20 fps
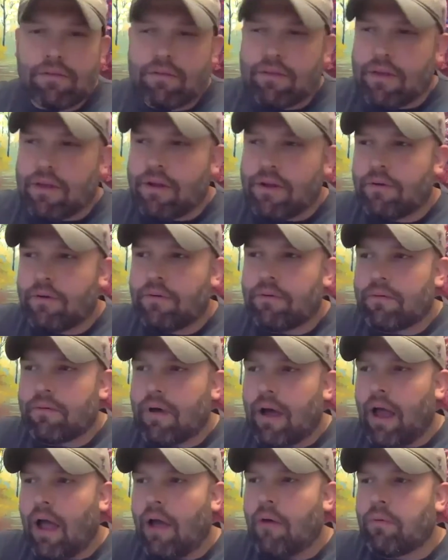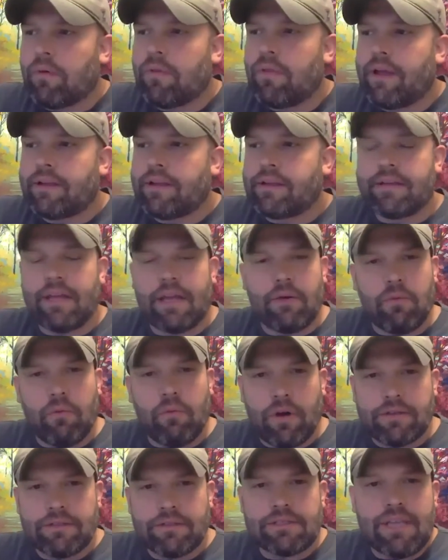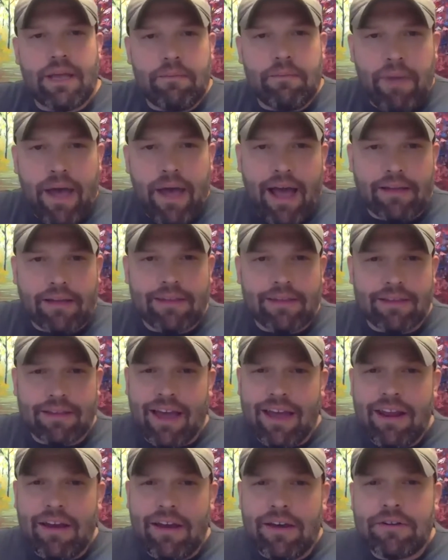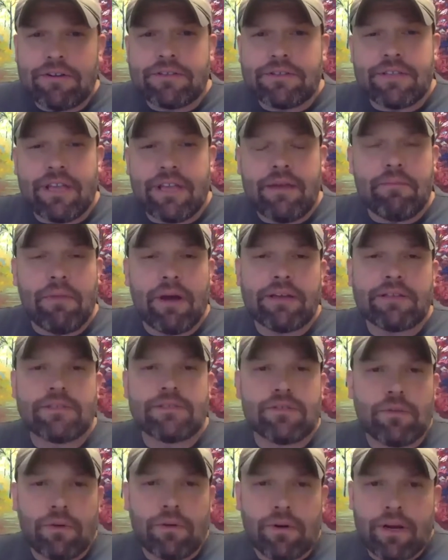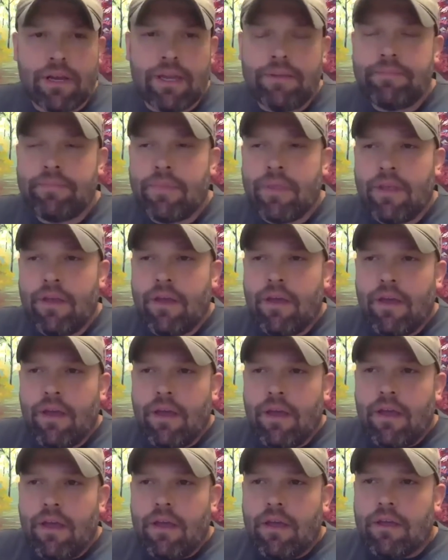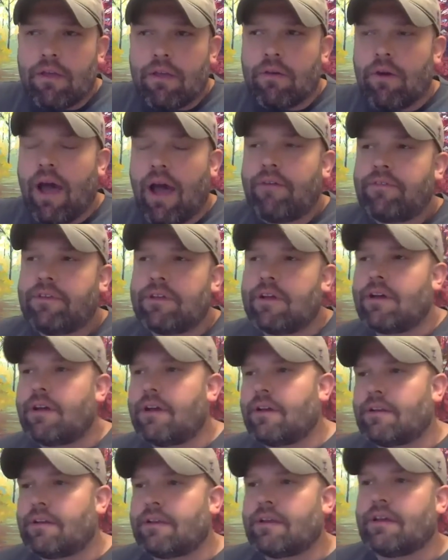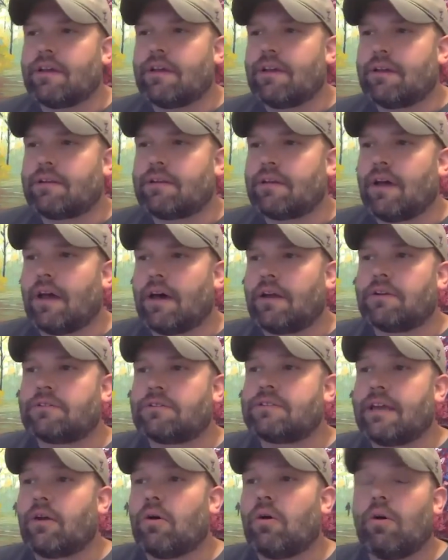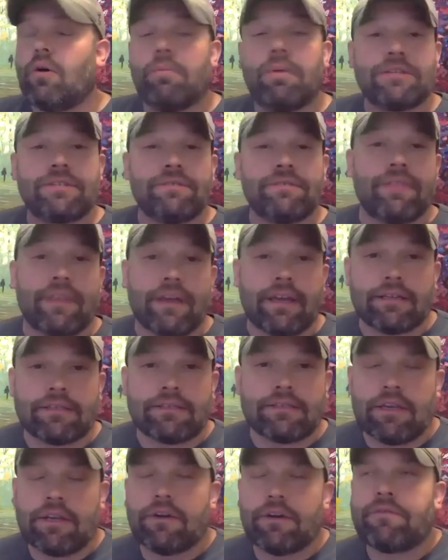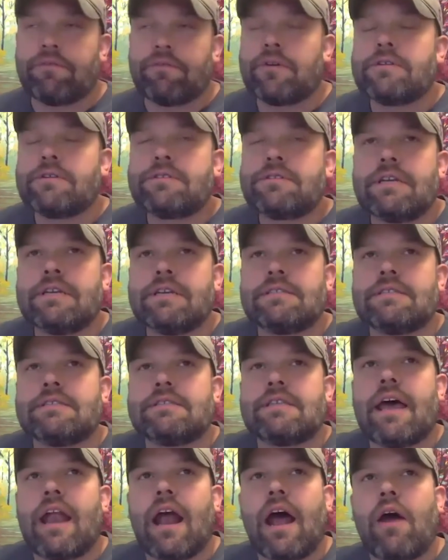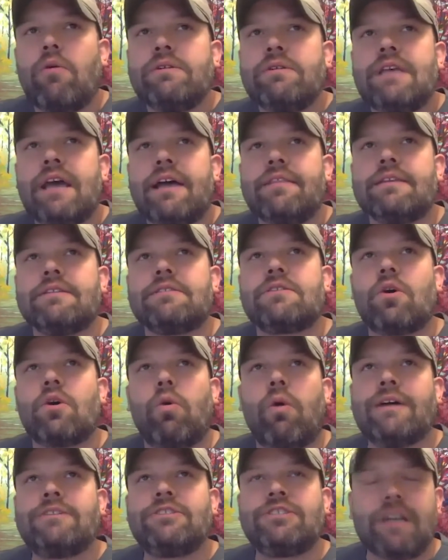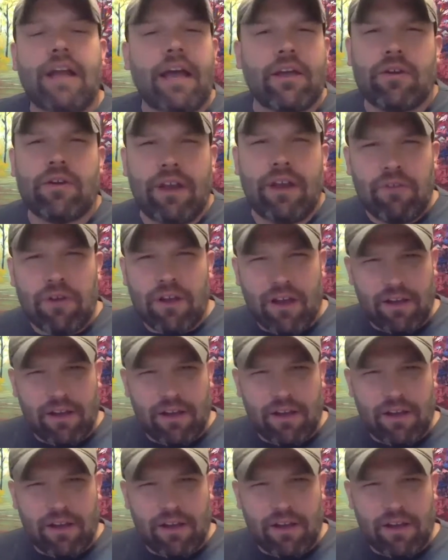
you know, I would like to take one step back to kind of understand my story. You have to understand a whole bunch of things. You know, first is that I always had this question. I could never